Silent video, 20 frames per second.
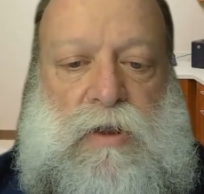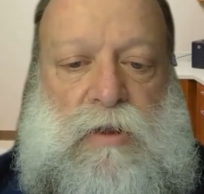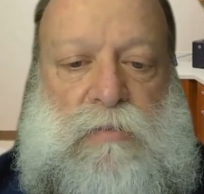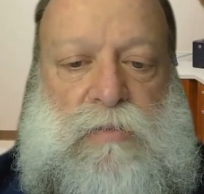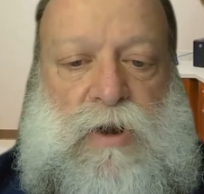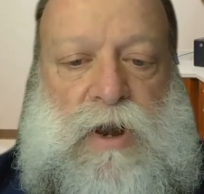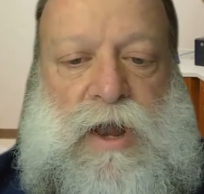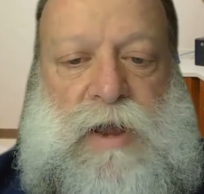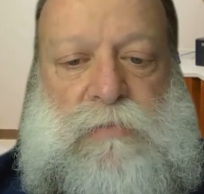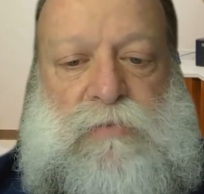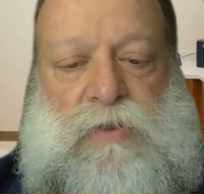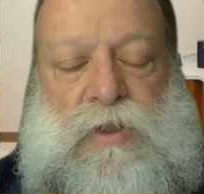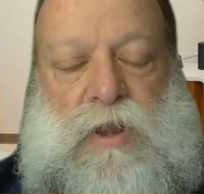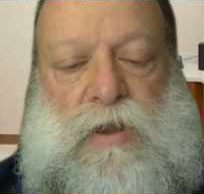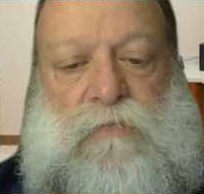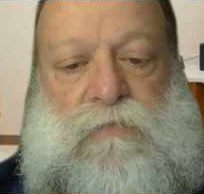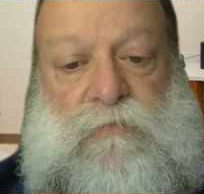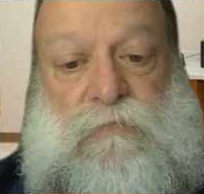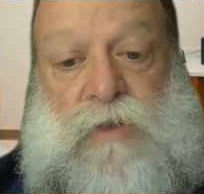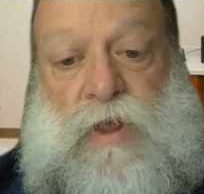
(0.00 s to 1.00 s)
Perhaps
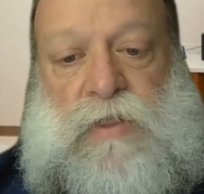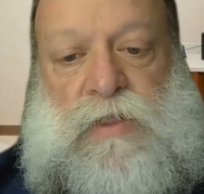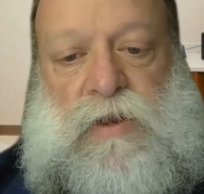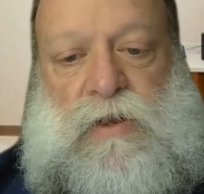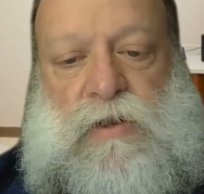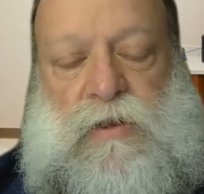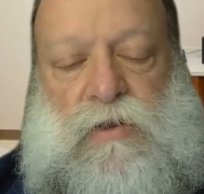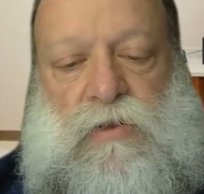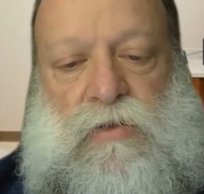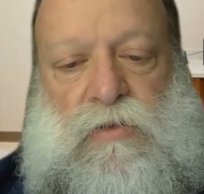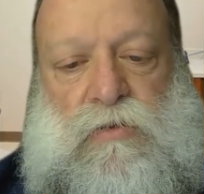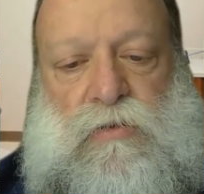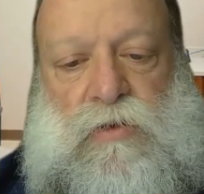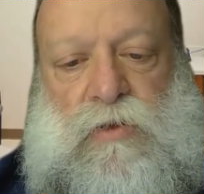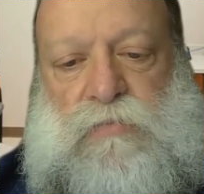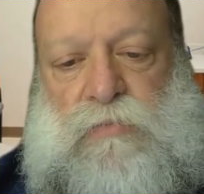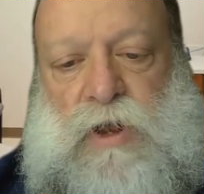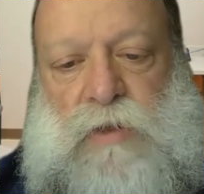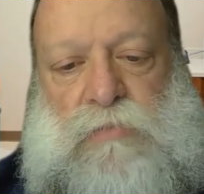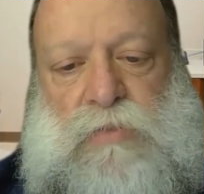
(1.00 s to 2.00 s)
they've nothing to do.
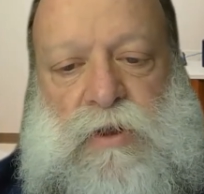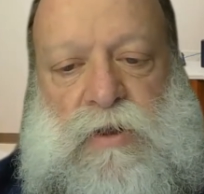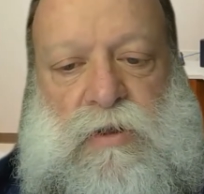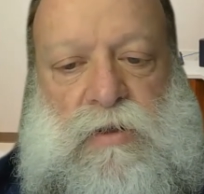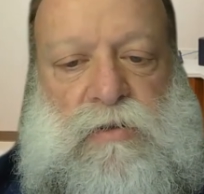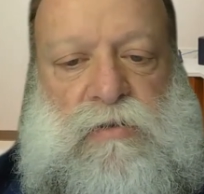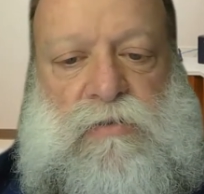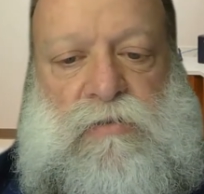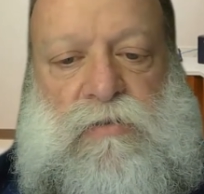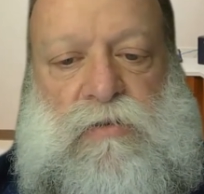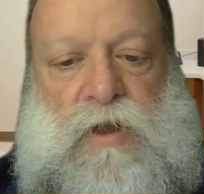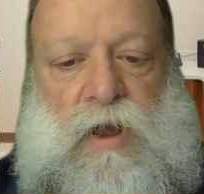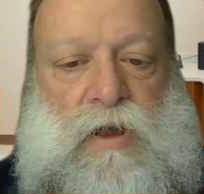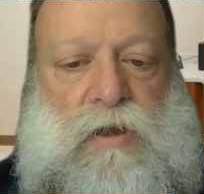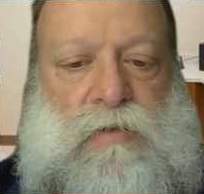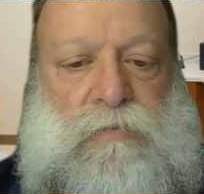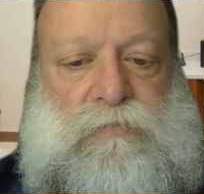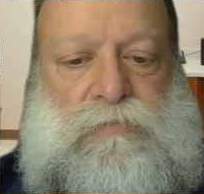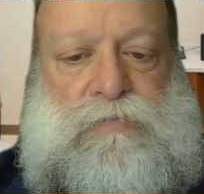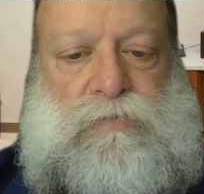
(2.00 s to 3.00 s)
It might be a
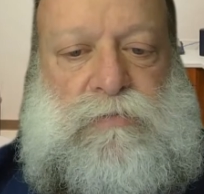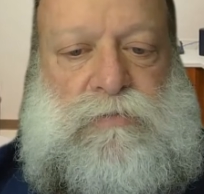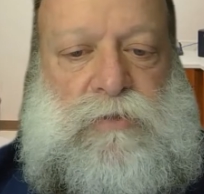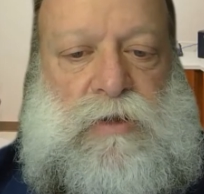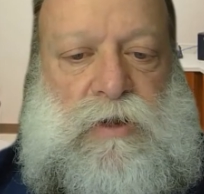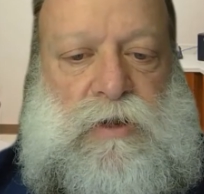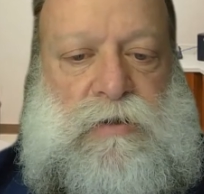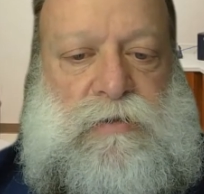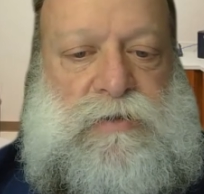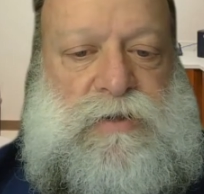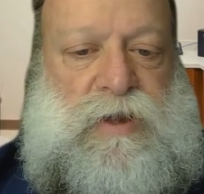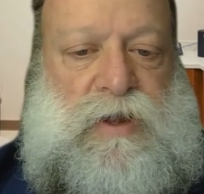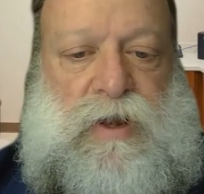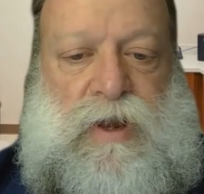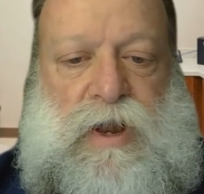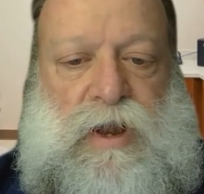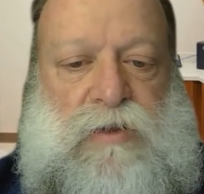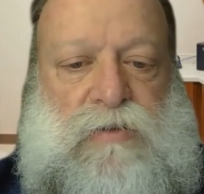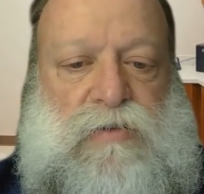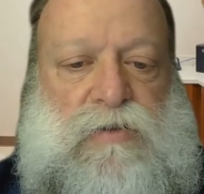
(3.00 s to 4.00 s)

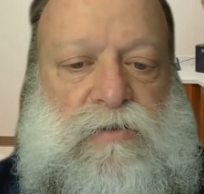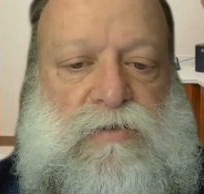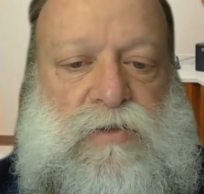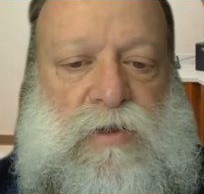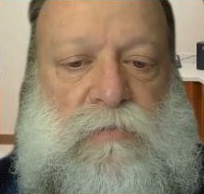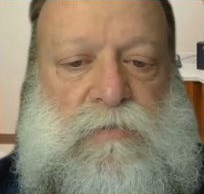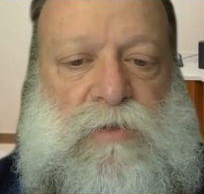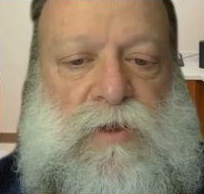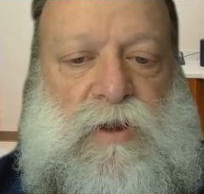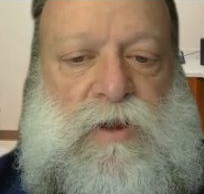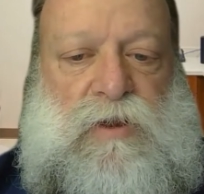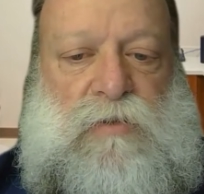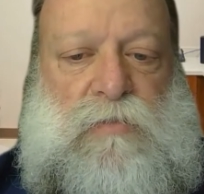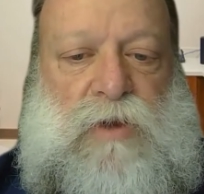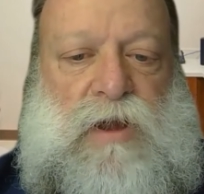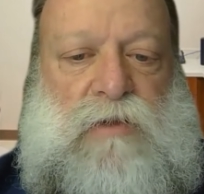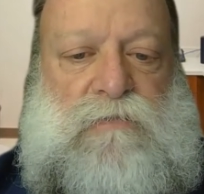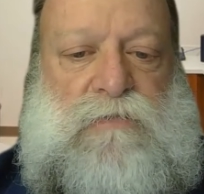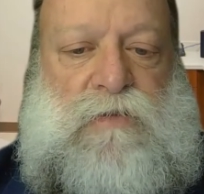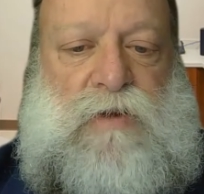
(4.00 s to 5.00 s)
teenager or something, you
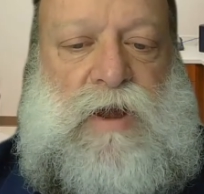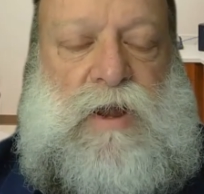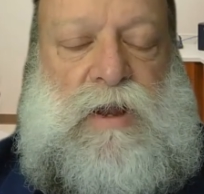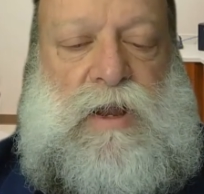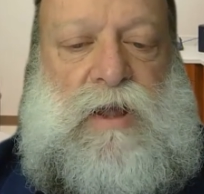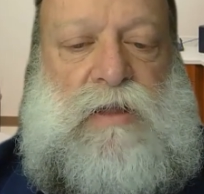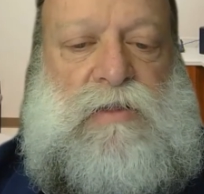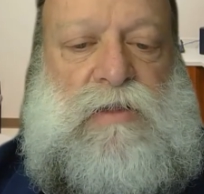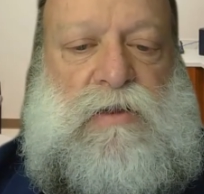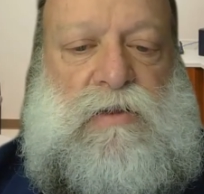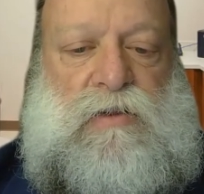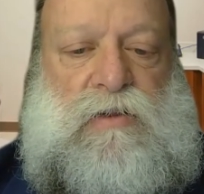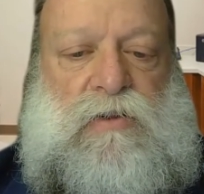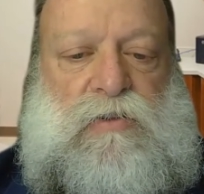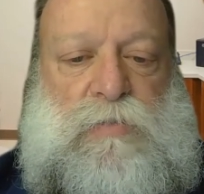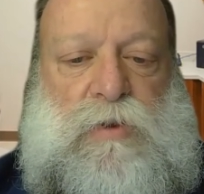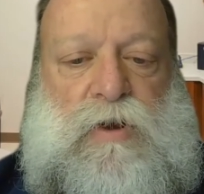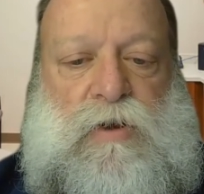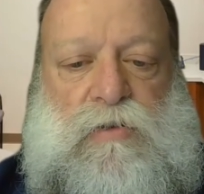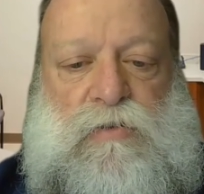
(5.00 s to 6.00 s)
might find out that the
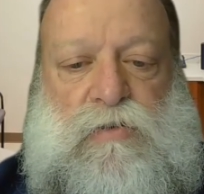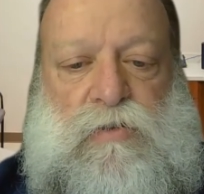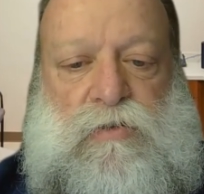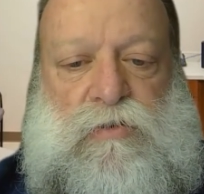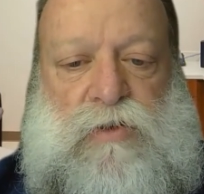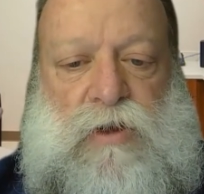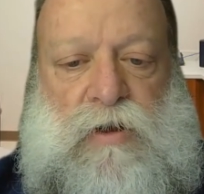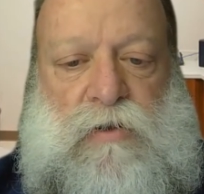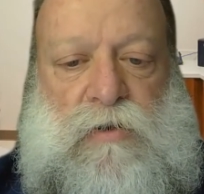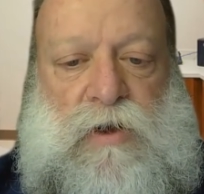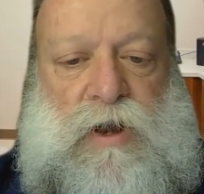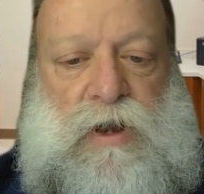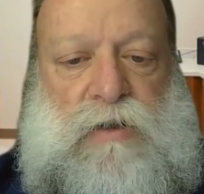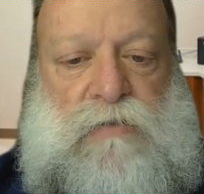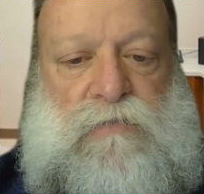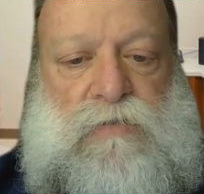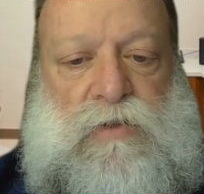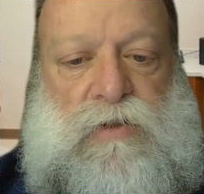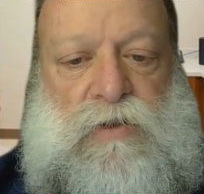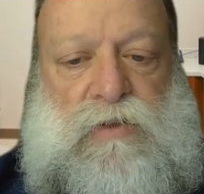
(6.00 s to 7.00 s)
experience you're generating
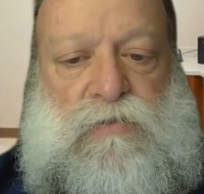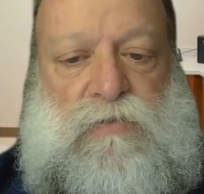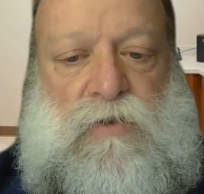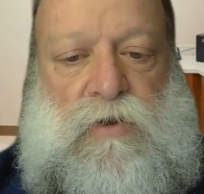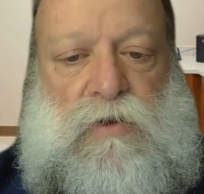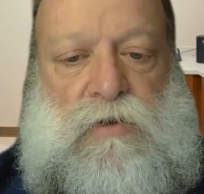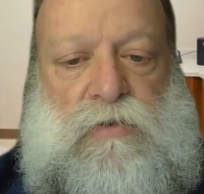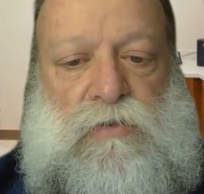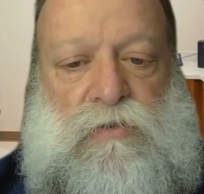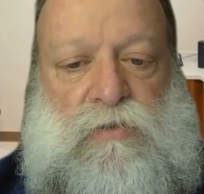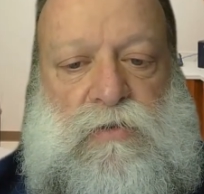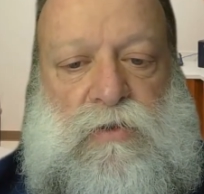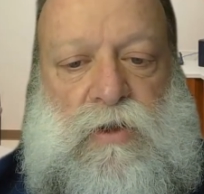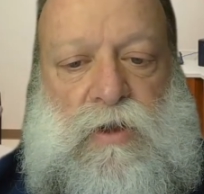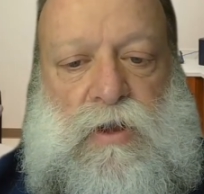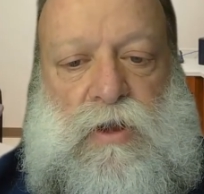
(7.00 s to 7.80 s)
for these folks